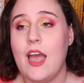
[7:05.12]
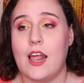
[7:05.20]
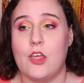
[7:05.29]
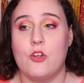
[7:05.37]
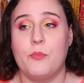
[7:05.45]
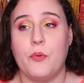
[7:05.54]

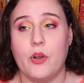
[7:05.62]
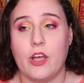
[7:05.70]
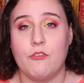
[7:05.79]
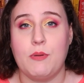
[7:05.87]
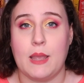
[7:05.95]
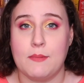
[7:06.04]
Another book
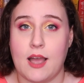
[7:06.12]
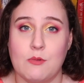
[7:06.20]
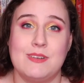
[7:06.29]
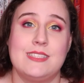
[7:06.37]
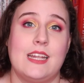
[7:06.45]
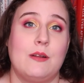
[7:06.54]
of Pam
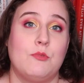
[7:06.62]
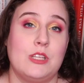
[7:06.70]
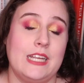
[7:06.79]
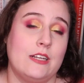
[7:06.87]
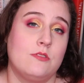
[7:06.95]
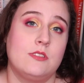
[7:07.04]
Godwin's that I'm
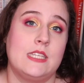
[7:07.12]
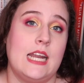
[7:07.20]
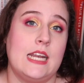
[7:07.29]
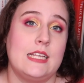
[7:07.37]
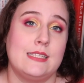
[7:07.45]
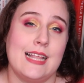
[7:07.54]
really interested
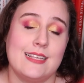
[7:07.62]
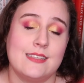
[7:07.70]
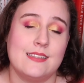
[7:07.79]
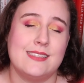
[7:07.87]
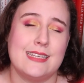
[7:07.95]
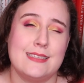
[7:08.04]
in is
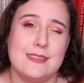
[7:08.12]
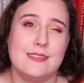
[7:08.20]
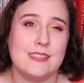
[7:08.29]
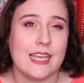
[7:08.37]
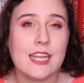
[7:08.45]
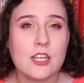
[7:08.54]
Lessons in
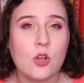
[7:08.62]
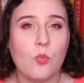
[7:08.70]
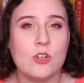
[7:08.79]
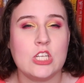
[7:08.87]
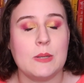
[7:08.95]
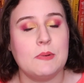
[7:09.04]
Sin,
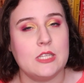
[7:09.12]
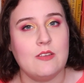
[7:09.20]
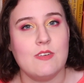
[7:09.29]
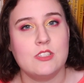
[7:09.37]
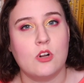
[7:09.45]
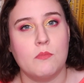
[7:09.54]
which I
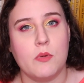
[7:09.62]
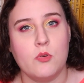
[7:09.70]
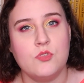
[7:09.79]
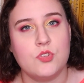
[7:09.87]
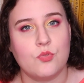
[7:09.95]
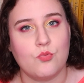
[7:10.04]
believe is her
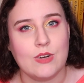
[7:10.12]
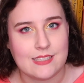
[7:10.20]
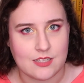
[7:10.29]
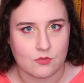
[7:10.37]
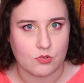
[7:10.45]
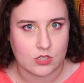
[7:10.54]
most
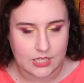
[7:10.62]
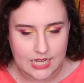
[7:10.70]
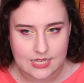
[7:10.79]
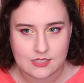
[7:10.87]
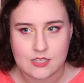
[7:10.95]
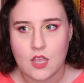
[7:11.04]
recent
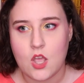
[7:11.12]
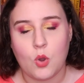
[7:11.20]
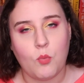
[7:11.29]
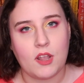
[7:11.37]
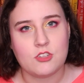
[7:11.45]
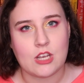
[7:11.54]
release,
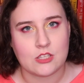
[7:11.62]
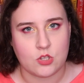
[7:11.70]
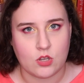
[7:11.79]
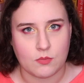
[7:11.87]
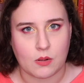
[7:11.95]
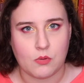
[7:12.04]
which, as
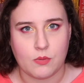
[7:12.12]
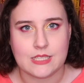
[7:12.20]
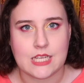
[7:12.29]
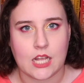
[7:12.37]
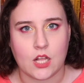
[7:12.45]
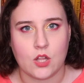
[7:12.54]
you can probably
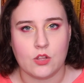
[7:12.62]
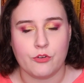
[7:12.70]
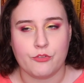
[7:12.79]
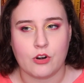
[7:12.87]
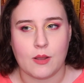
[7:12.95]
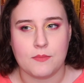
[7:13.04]

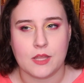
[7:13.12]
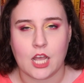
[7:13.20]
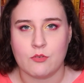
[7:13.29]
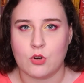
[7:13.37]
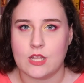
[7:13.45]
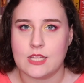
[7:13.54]
tell from the
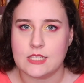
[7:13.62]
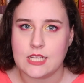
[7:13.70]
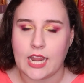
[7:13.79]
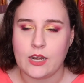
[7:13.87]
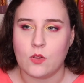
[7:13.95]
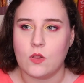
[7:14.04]
cover and the
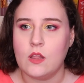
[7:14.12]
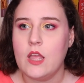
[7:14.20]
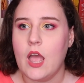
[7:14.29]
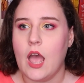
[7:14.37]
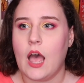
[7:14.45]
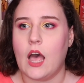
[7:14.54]
title,
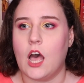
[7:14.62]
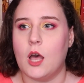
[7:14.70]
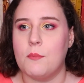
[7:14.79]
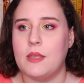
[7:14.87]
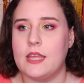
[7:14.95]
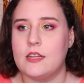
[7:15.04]

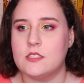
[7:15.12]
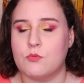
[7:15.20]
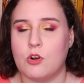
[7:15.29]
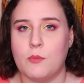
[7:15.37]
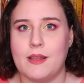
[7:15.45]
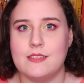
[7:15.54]
it is a
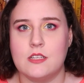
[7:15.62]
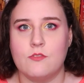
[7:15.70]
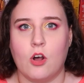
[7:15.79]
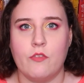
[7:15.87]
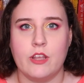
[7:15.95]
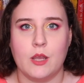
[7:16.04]
romance
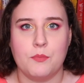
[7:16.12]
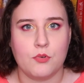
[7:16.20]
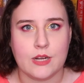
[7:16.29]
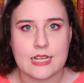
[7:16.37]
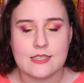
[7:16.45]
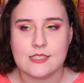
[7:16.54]
involving a
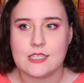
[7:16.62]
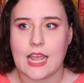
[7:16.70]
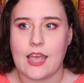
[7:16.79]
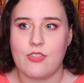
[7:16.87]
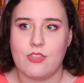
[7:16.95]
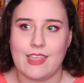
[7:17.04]
priest
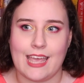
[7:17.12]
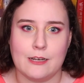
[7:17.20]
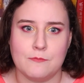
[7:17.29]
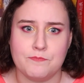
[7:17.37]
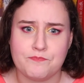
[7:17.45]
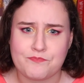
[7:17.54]
and
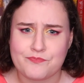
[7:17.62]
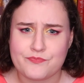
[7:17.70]
then